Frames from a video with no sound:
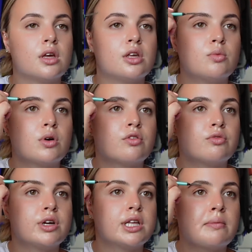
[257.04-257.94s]
You want
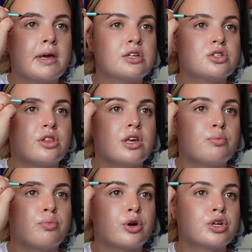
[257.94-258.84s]
to really make sure that you
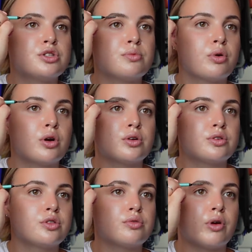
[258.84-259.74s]
brush the
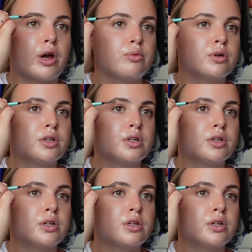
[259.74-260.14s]
product through.